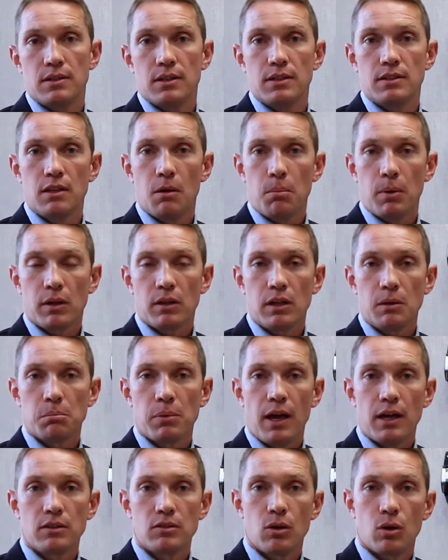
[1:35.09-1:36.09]
It typically
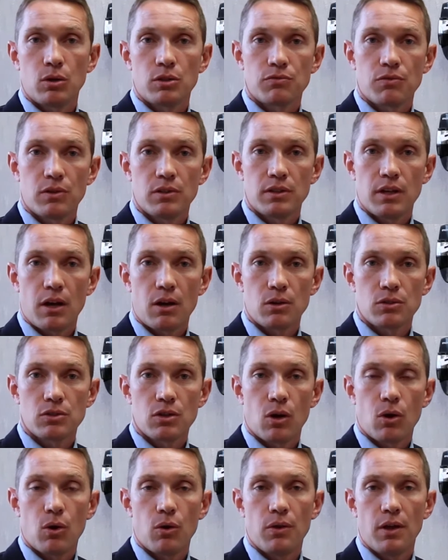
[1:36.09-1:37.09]
plateaus for a day or
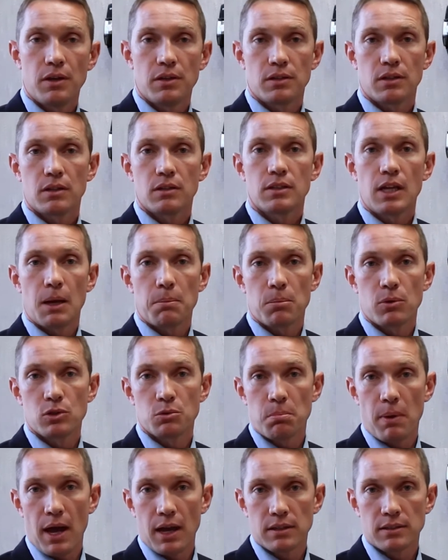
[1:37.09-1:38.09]
so and then
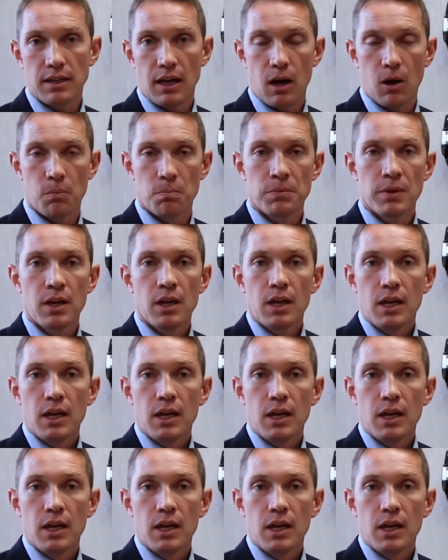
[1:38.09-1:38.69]
tapers back down.